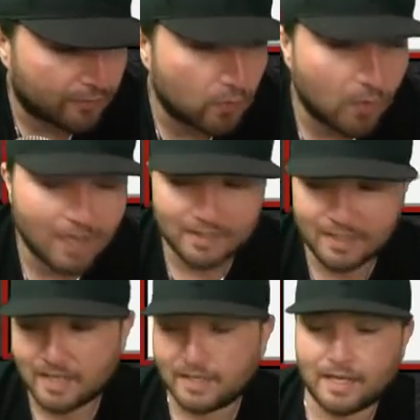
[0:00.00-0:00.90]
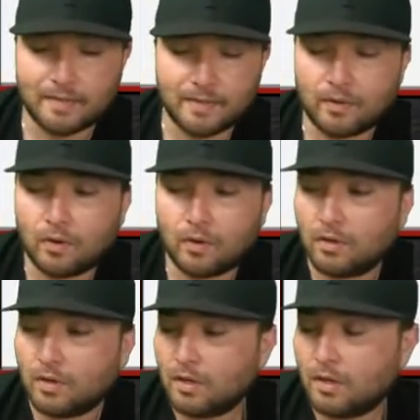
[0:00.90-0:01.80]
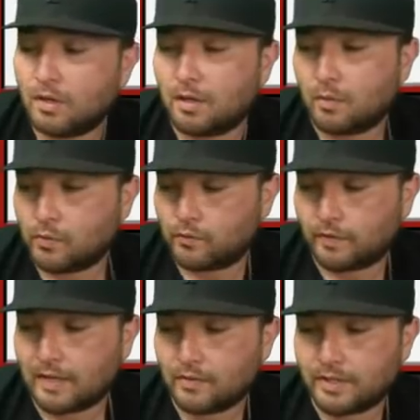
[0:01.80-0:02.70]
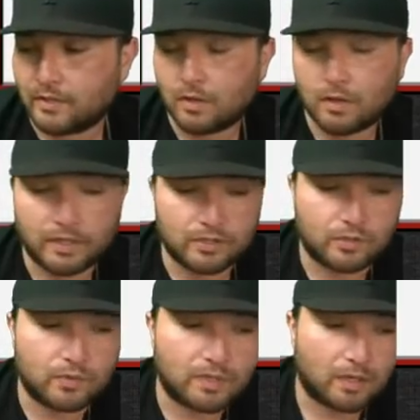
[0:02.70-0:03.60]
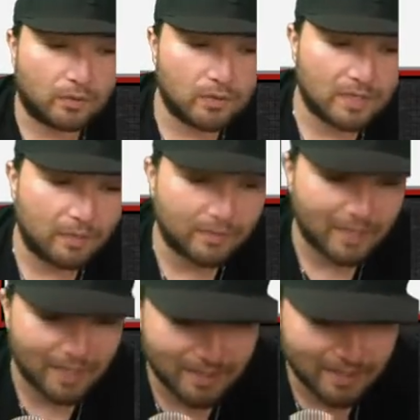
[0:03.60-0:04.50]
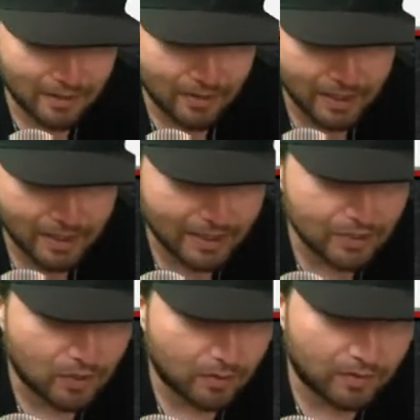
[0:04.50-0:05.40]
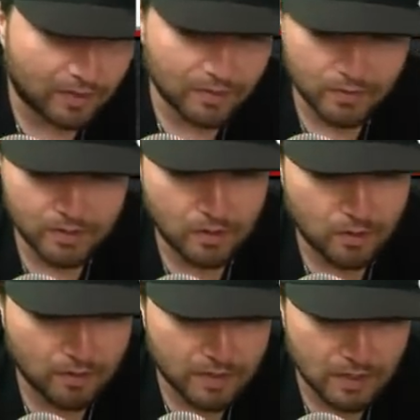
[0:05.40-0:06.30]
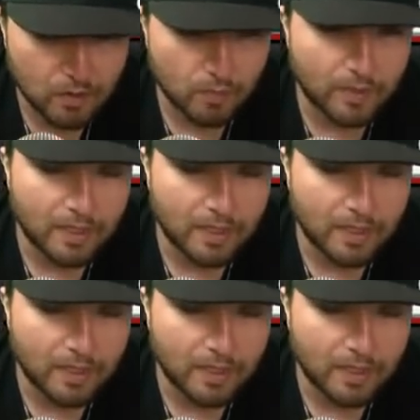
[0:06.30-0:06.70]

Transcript: If you watched that game at all, or you followed it at all against Doosan was not necessarily like they showed it. Things were starting off slow, but